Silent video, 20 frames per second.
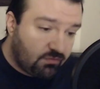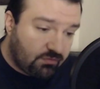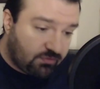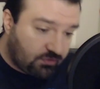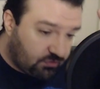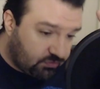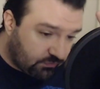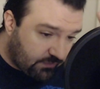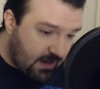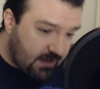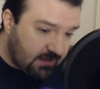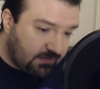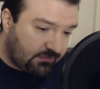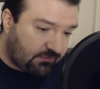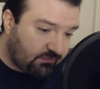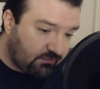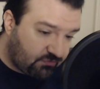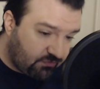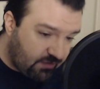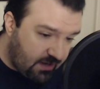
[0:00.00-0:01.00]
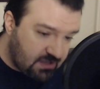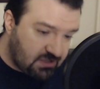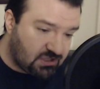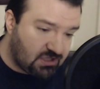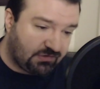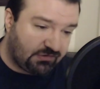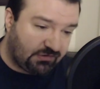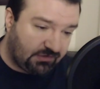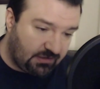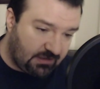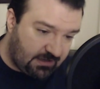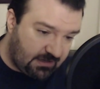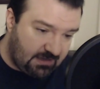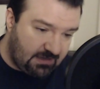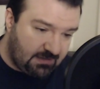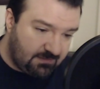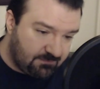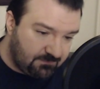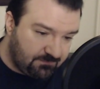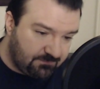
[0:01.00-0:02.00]
Grace
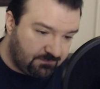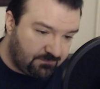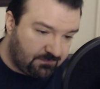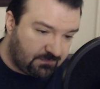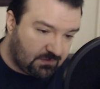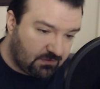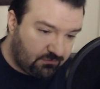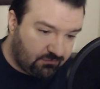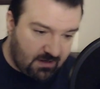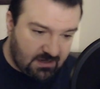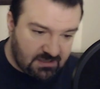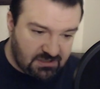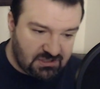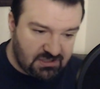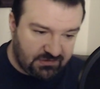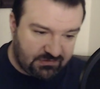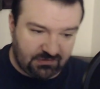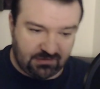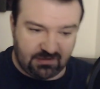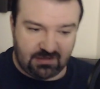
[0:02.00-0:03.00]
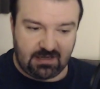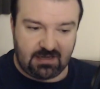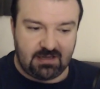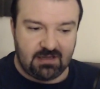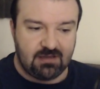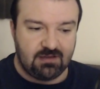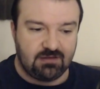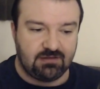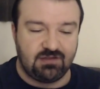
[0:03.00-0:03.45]
graciously, graciously,